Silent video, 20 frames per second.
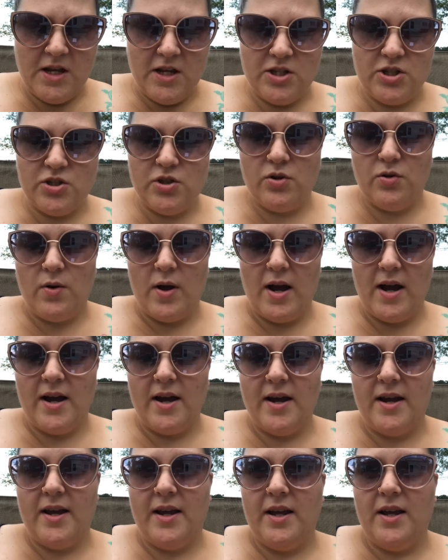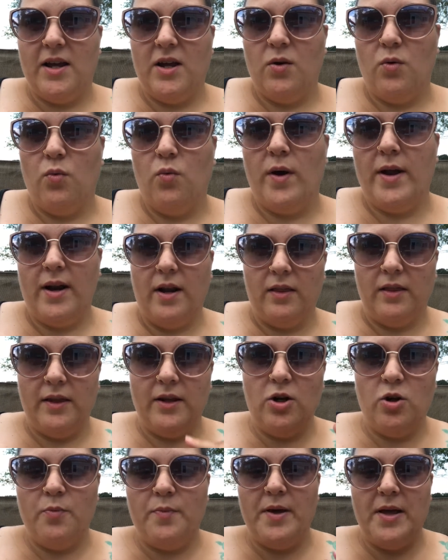so I went a
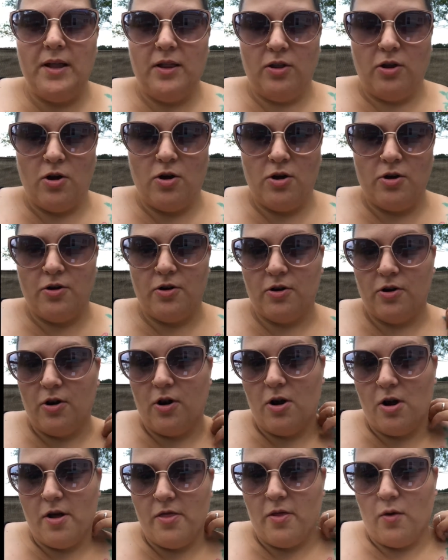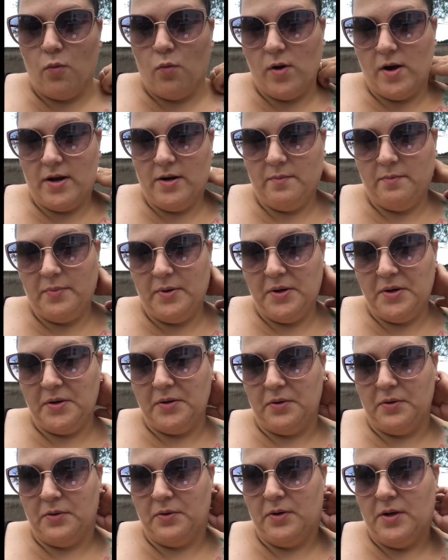little bit longer on the one
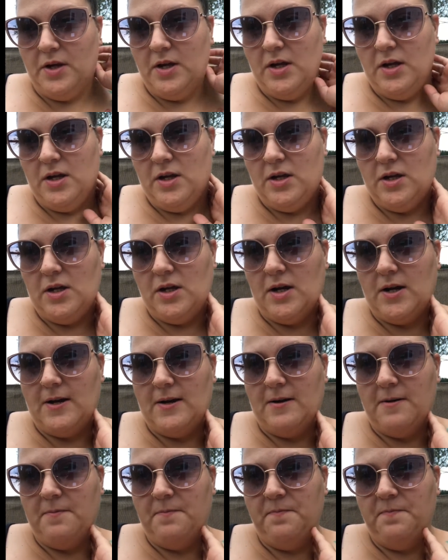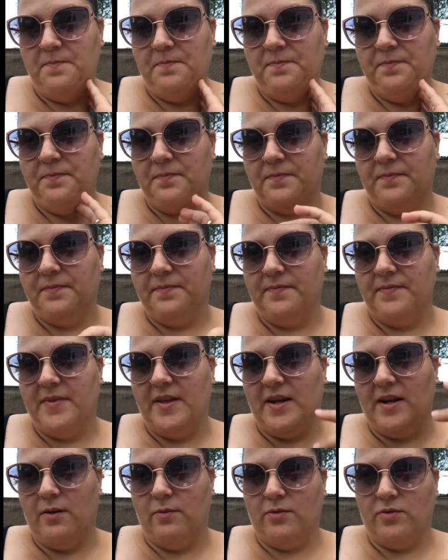pill um,
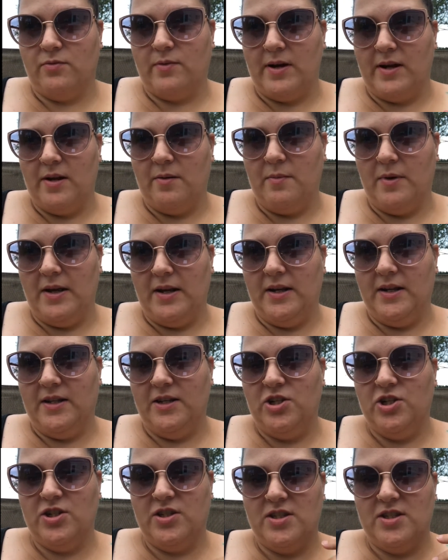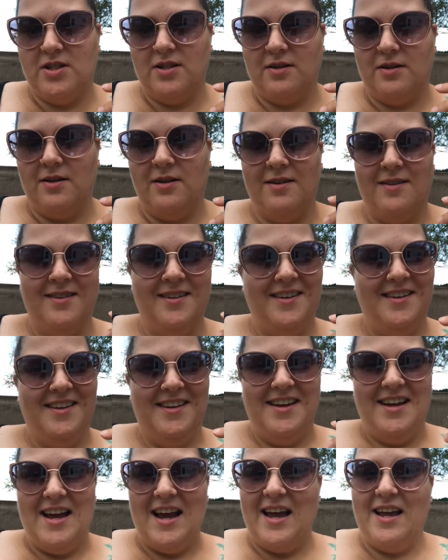than it was recommended just to
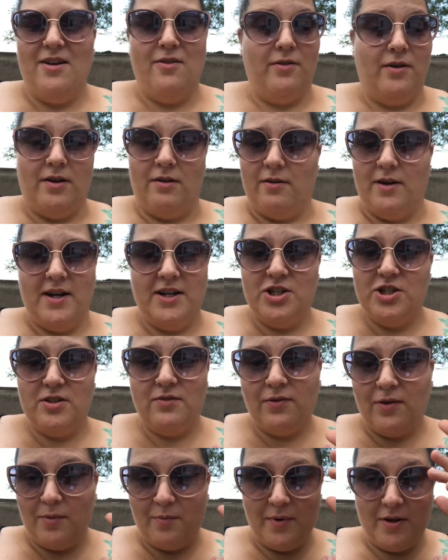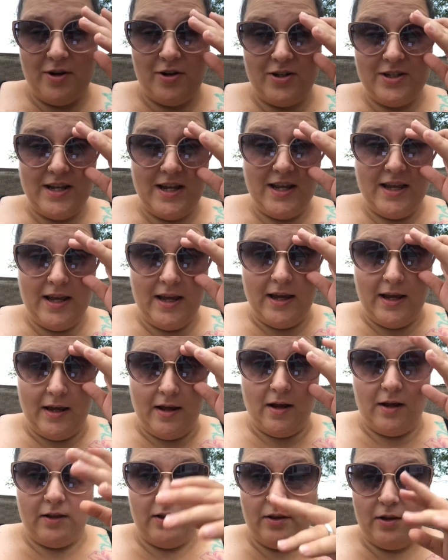I don't know I just felt better taking it
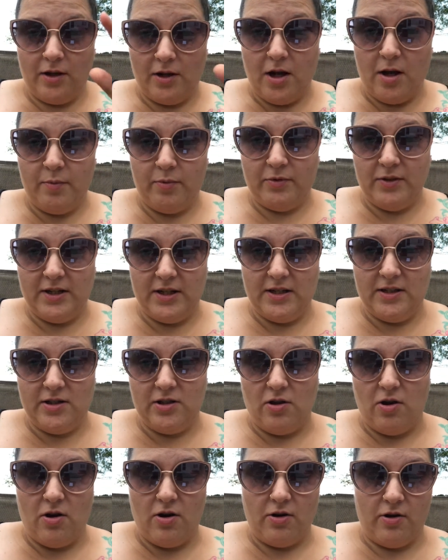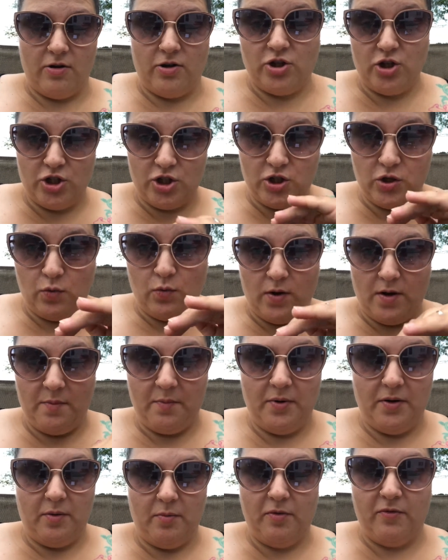a, a couple days longer just the one
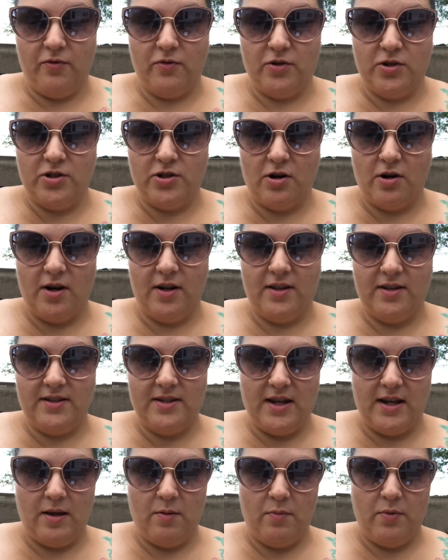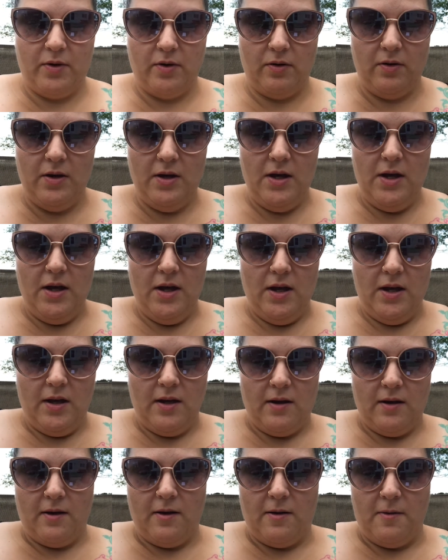pill before starting the second pill
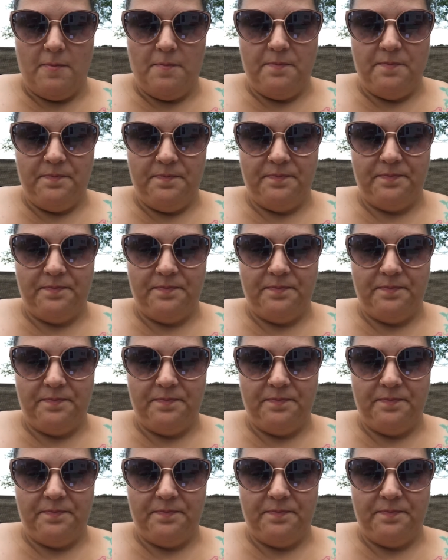um,